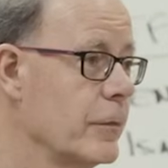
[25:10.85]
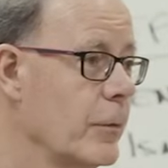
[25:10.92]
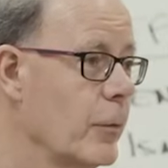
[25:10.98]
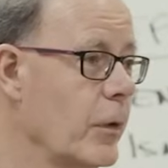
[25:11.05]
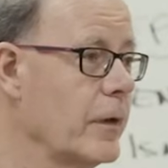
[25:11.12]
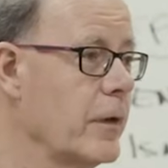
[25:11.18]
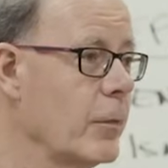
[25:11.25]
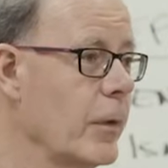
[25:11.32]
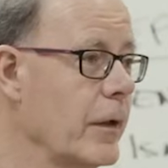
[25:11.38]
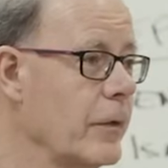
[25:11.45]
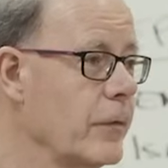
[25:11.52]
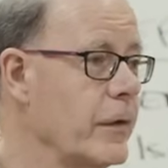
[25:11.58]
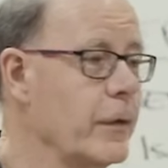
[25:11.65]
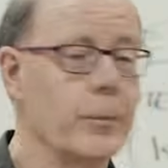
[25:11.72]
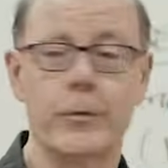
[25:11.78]
What did the writer
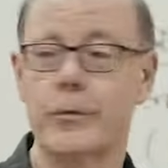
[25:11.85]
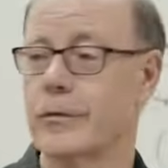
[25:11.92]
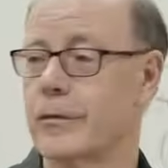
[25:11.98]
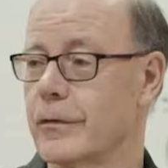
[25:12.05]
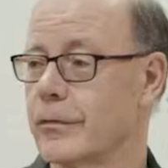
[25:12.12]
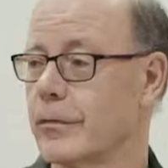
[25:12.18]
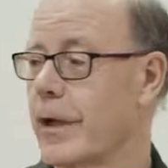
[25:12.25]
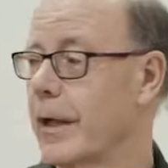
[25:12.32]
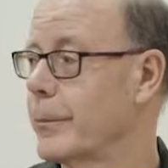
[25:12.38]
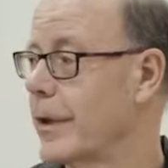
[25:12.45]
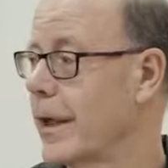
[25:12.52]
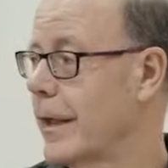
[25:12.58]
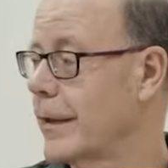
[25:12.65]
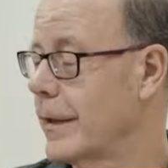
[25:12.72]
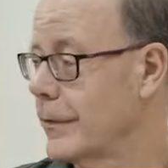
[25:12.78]
of Hebrews describe
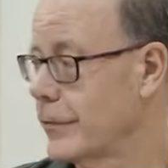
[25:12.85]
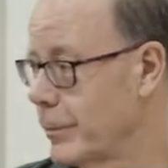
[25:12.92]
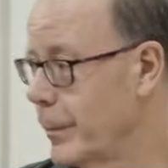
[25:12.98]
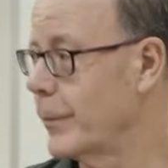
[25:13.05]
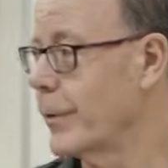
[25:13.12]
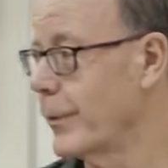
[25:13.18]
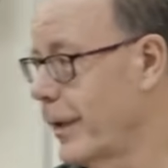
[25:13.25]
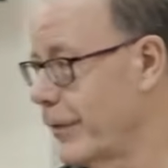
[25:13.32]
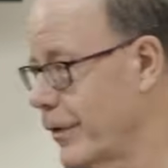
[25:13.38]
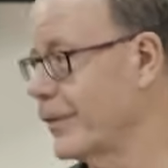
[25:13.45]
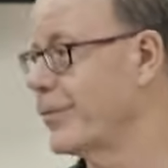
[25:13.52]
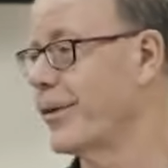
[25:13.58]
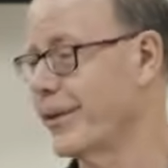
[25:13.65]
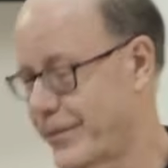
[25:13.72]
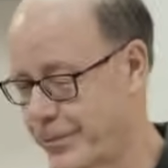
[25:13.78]
God as? Remember my very
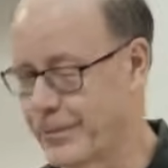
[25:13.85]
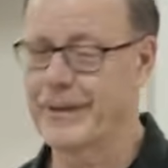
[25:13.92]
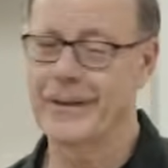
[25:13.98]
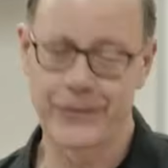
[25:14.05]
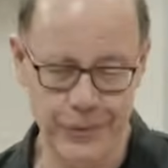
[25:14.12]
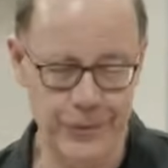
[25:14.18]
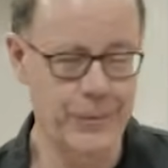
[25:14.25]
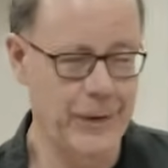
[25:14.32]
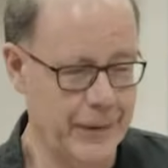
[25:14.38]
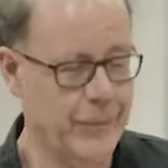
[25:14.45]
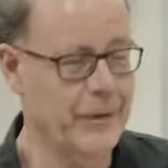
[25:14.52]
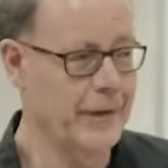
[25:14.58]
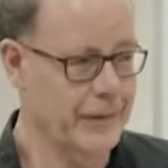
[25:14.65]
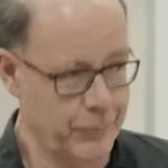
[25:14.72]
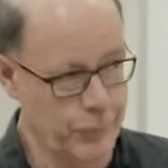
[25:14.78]
first reading through the
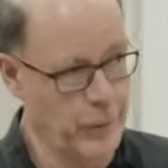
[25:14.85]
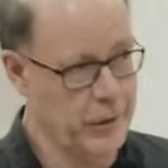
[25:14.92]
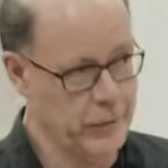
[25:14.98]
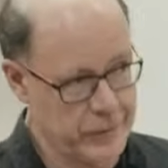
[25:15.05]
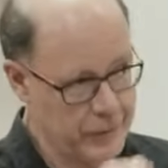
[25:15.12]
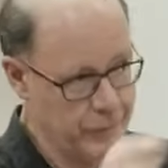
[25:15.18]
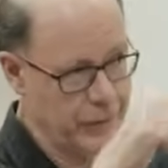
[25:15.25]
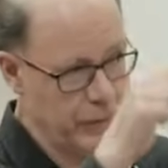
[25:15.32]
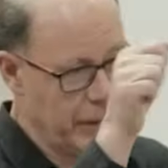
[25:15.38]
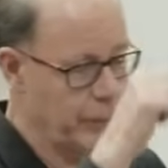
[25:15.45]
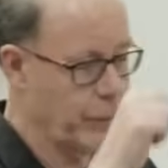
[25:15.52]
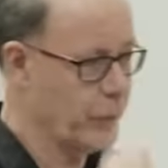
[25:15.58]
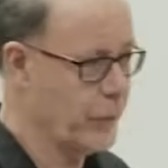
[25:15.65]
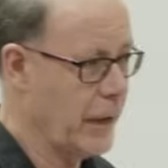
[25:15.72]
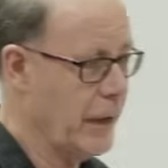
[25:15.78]
Bible, I marked every name
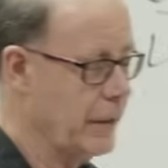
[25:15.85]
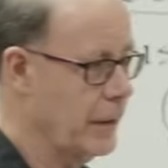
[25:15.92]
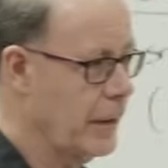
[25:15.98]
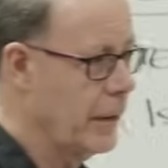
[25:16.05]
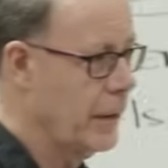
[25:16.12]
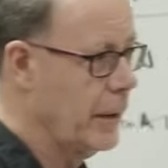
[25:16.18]
of God.